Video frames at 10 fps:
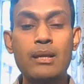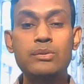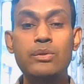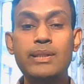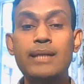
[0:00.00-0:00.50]

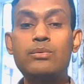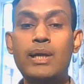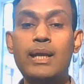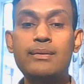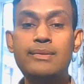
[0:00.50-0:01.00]
So that's
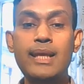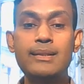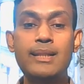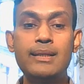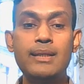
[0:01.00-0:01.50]
why I say
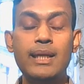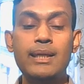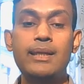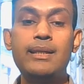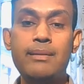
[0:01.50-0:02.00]
that
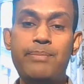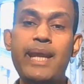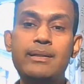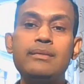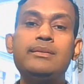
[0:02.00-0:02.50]
in a
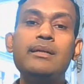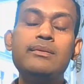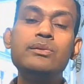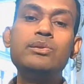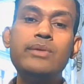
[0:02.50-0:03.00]
practice
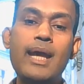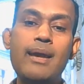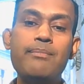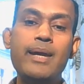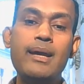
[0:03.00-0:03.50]
test you should
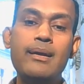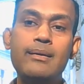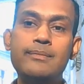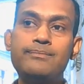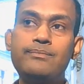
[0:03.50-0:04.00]
have
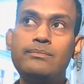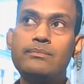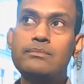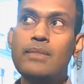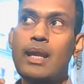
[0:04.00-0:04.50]

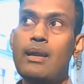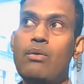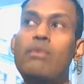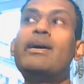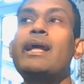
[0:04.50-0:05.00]

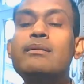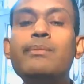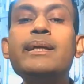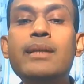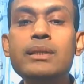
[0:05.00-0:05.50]
over
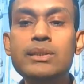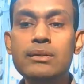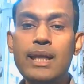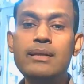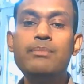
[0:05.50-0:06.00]

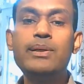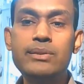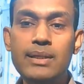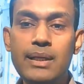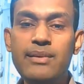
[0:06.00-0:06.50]
expectation
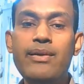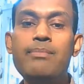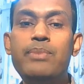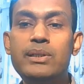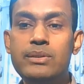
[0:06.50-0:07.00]

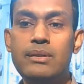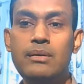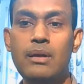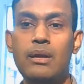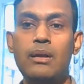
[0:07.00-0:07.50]
90%,
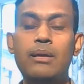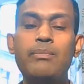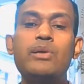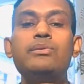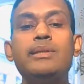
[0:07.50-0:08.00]
95%,
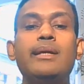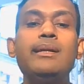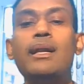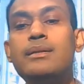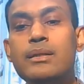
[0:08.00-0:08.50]
because in the
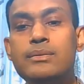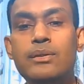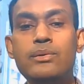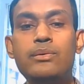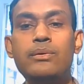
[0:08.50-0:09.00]
real test
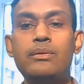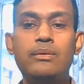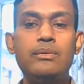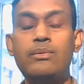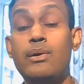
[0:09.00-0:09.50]

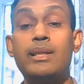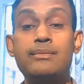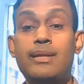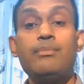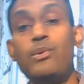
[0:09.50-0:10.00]
you got
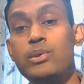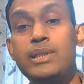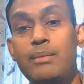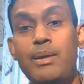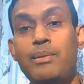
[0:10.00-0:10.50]
the same
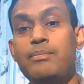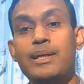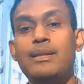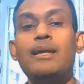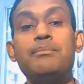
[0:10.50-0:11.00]
question maybe,
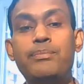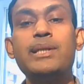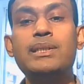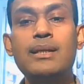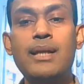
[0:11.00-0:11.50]
but then
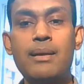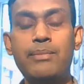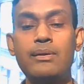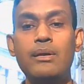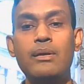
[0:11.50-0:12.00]
pressure
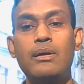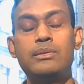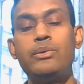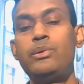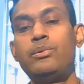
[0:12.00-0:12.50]
coming
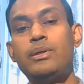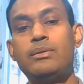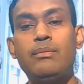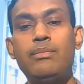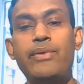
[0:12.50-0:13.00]
onto you,
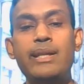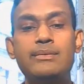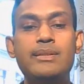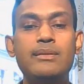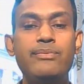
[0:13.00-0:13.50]
it will be very
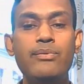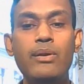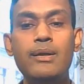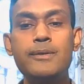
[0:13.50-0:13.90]
stressful.